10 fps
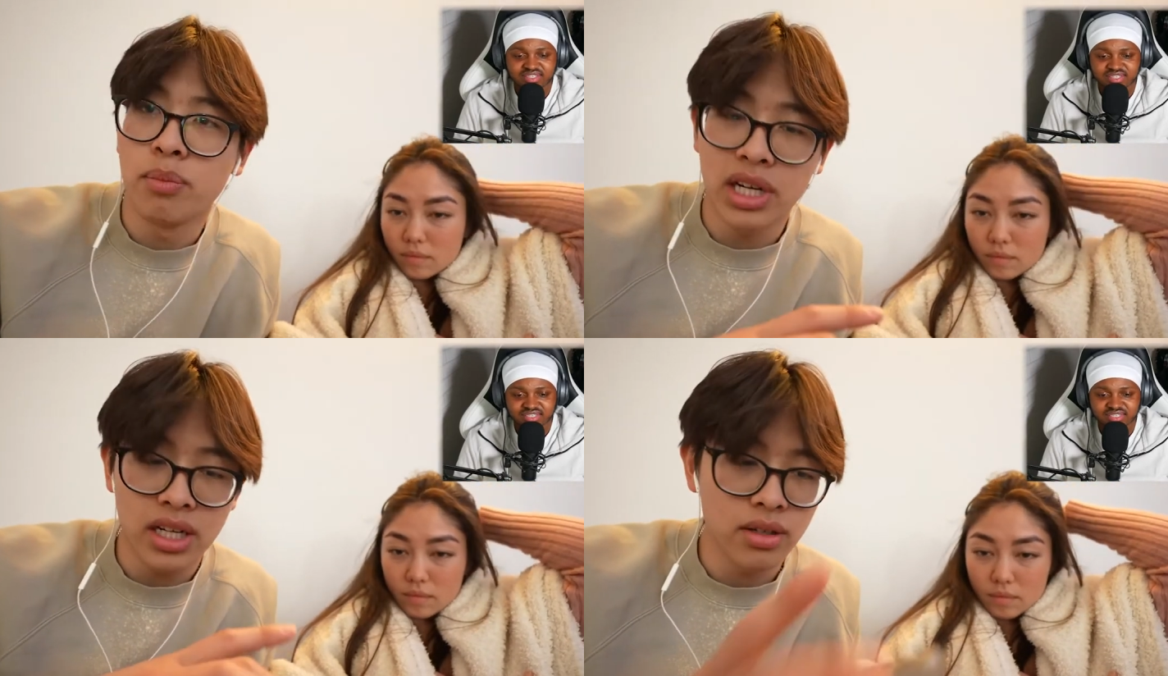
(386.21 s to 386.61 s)

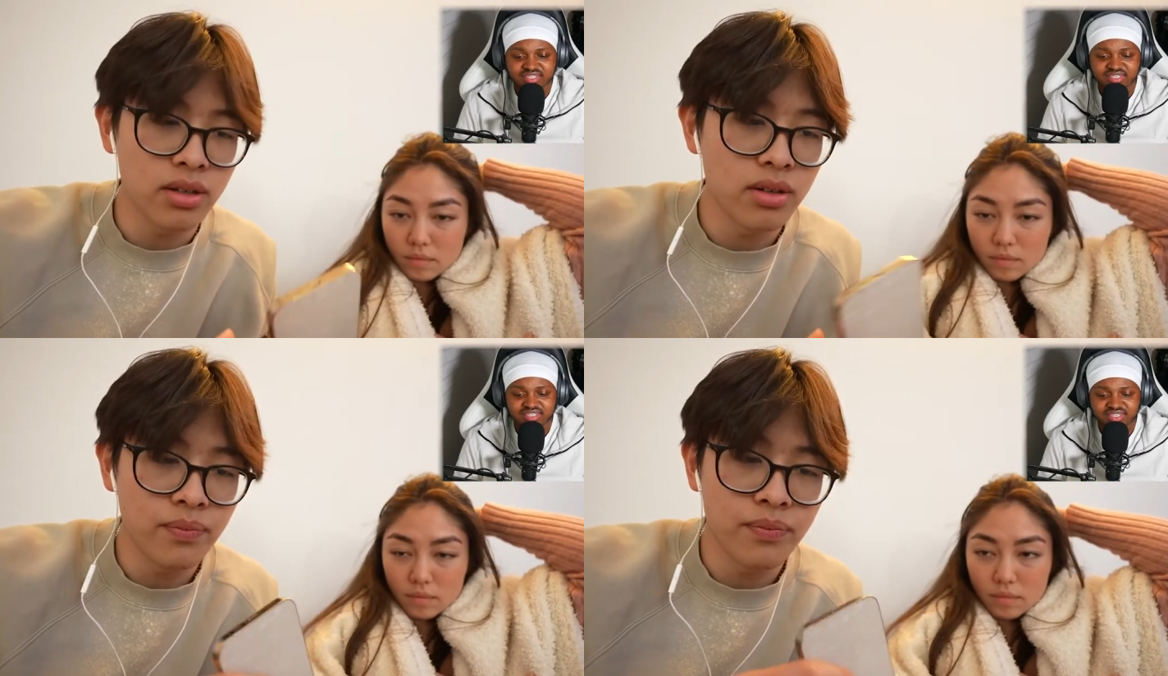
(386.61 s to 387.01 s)

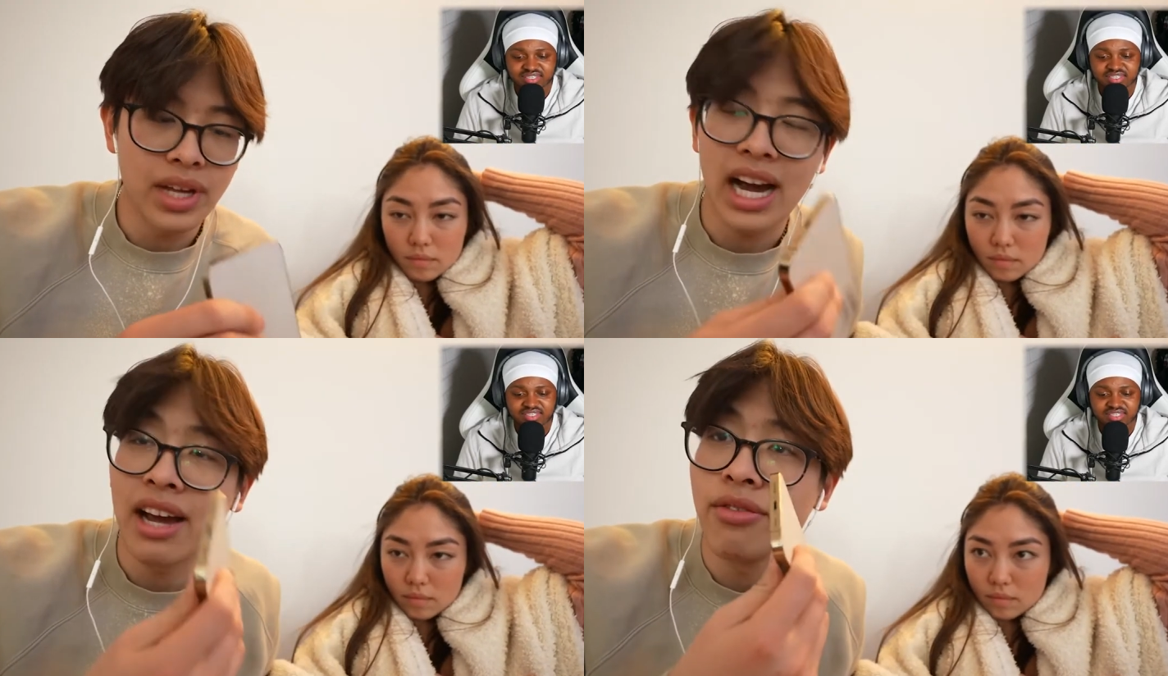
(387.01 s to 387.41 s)
Speaker 1: but
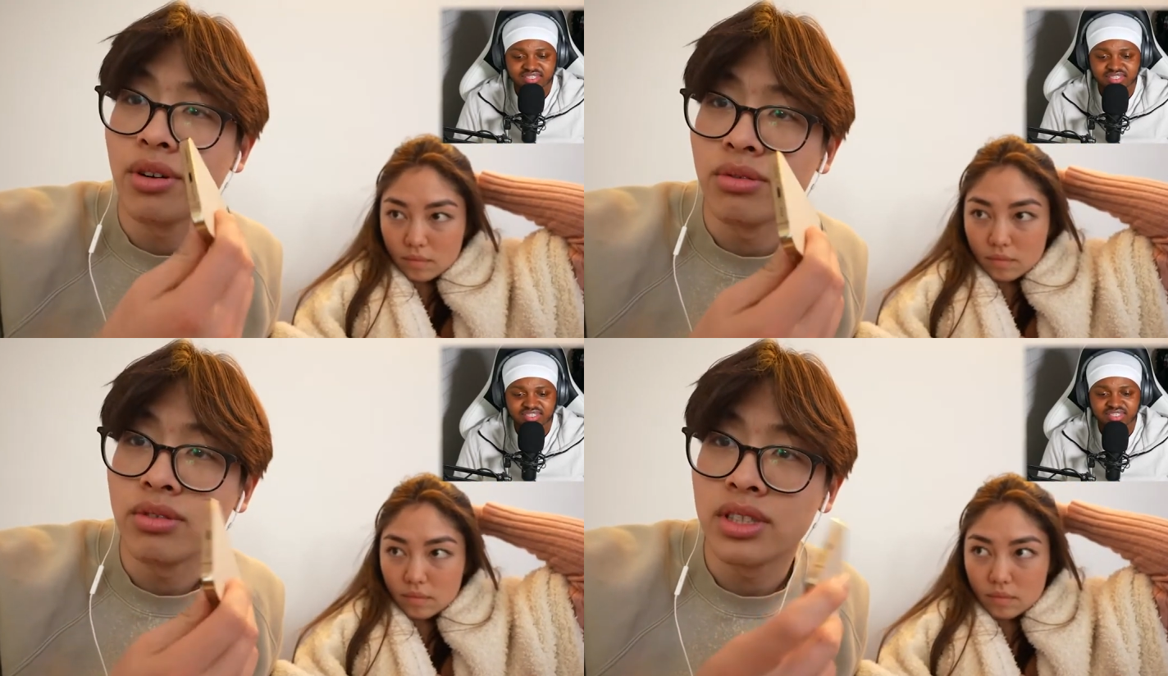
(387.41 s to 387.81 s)
the
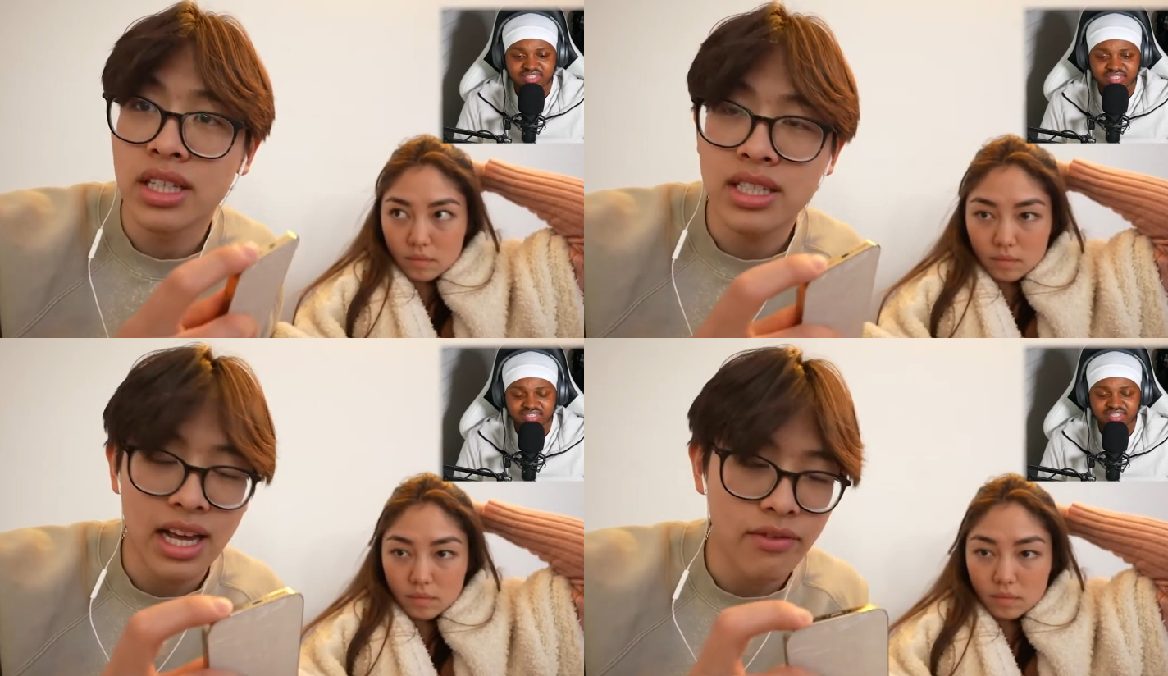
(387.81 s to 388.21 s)
iPhone
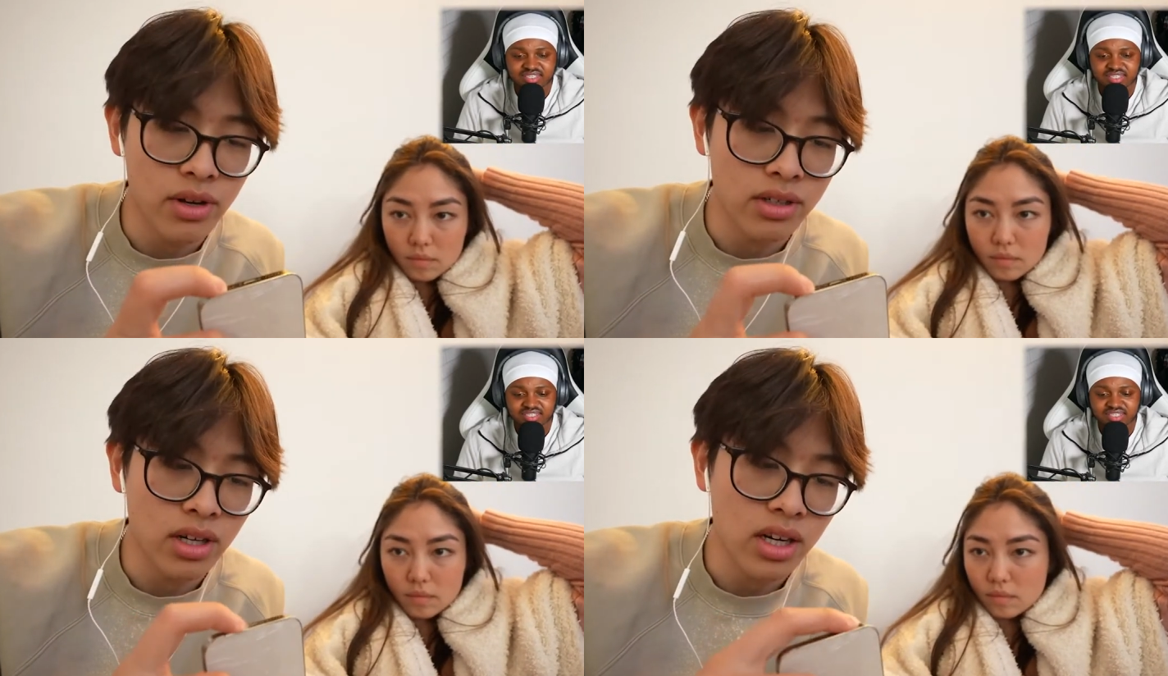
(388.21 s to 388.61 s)
doesn't have
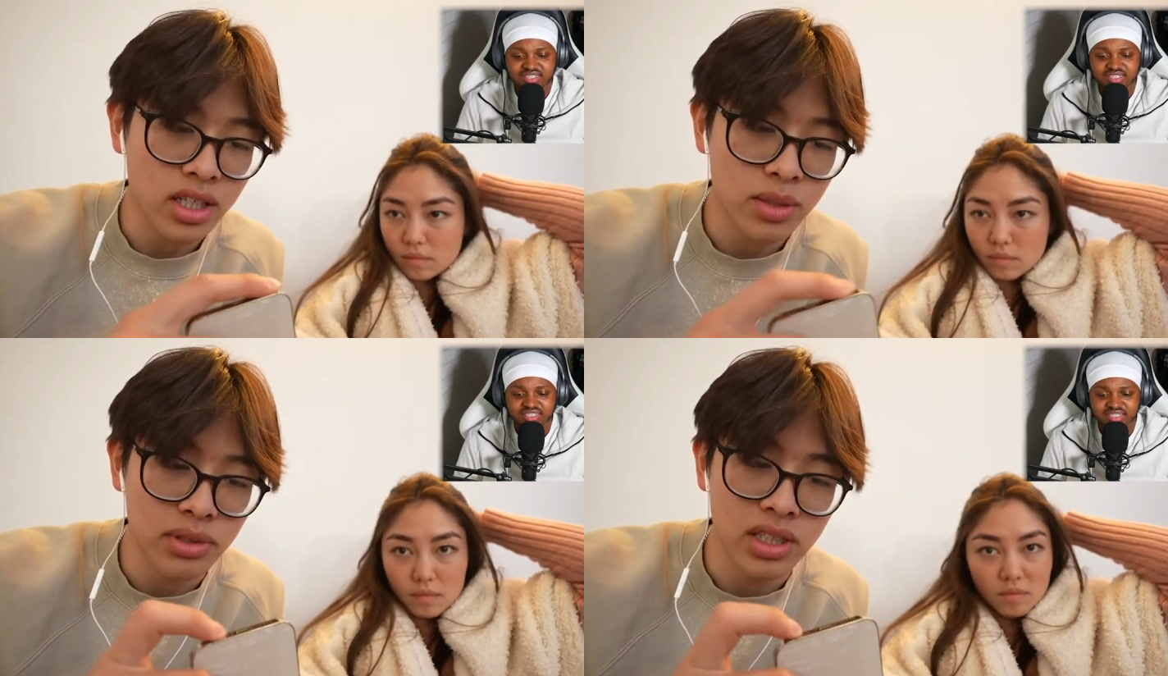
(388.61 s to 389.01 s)
a aux
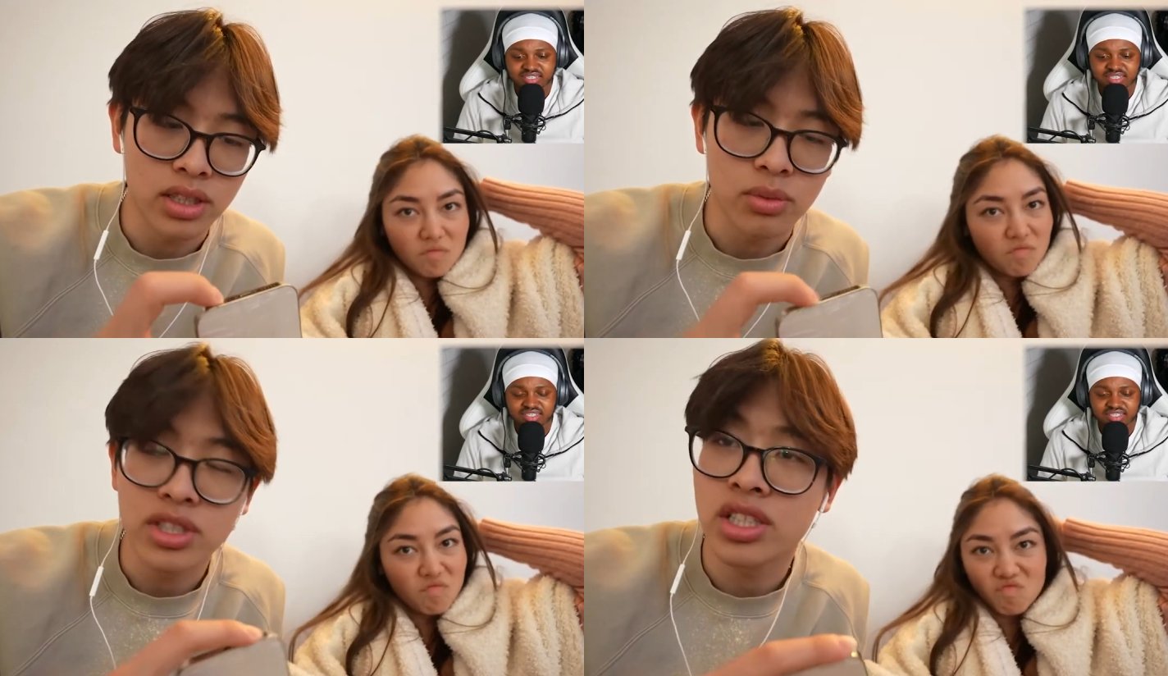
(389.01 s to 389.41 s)

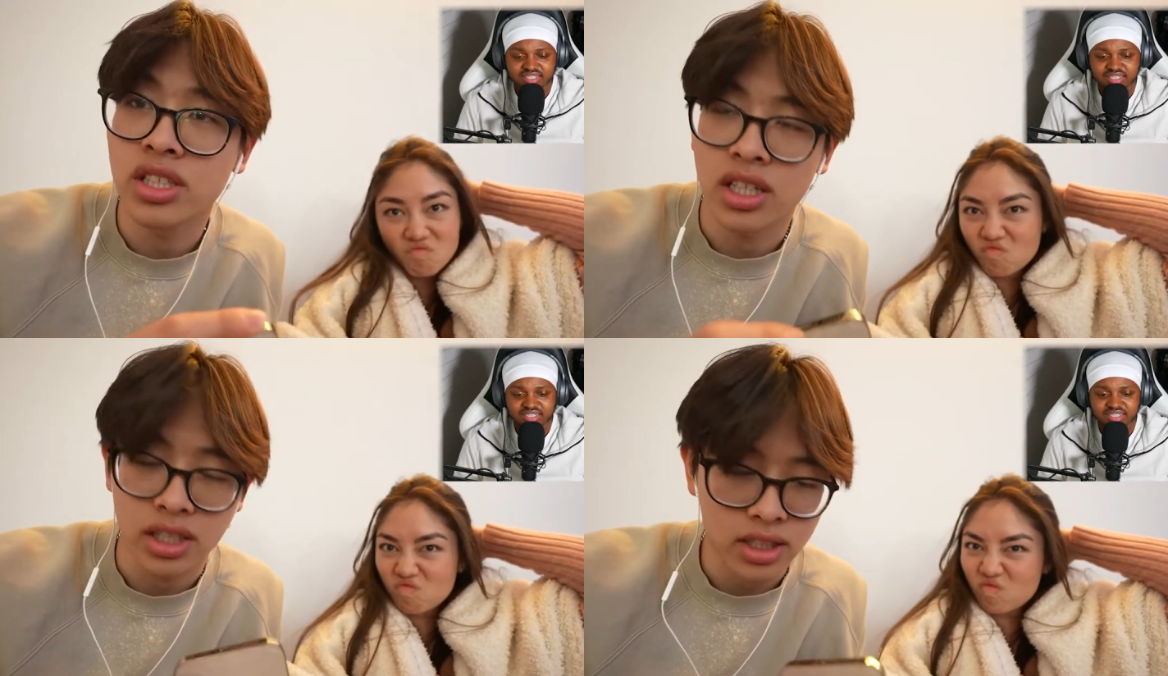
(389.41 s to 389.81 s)
plug, which
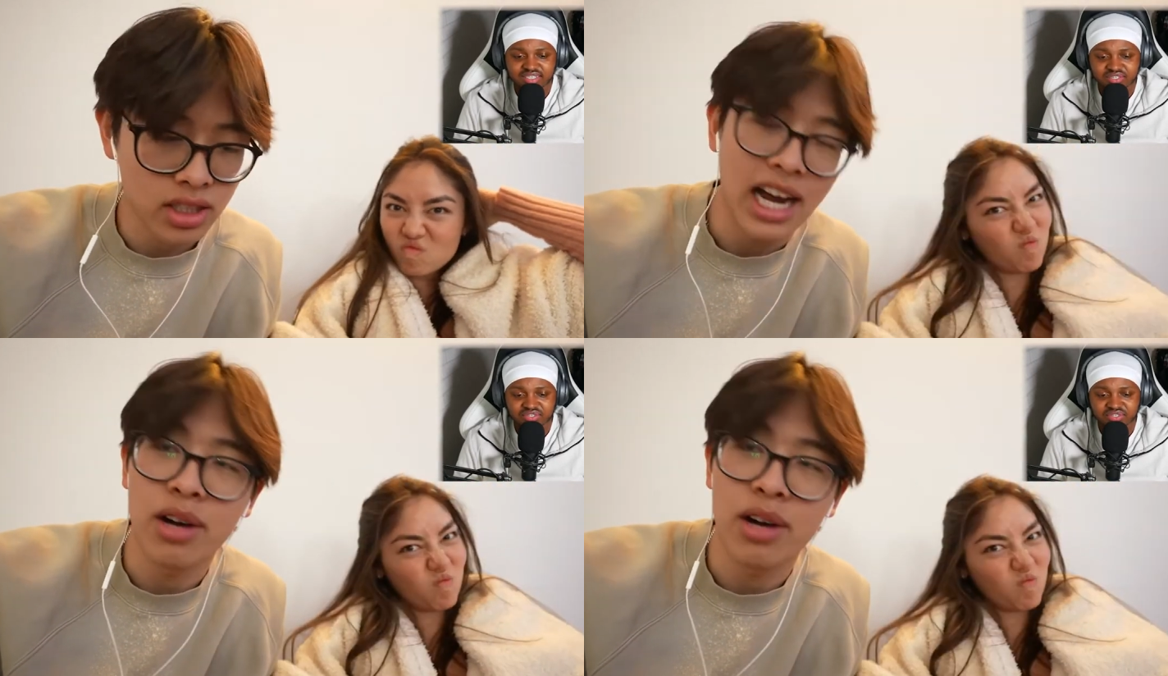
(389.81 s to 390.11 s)
sucks. How